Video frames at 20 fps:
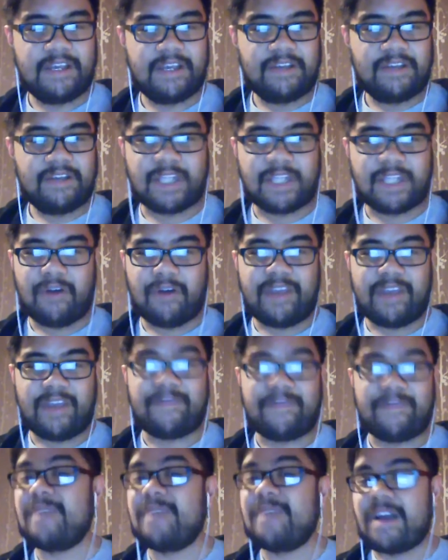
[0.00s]
So I
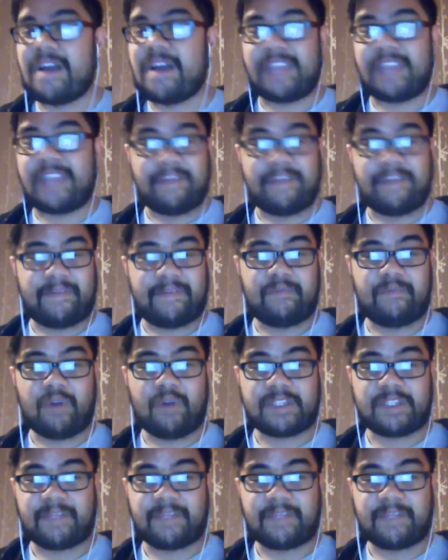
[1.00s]
think if it was
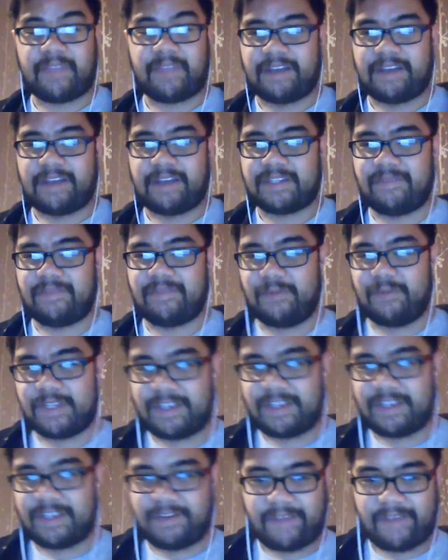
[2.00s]
something else, if it wasn't
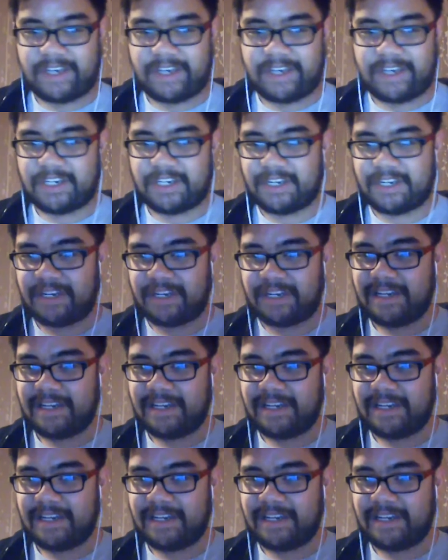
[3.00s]
confession,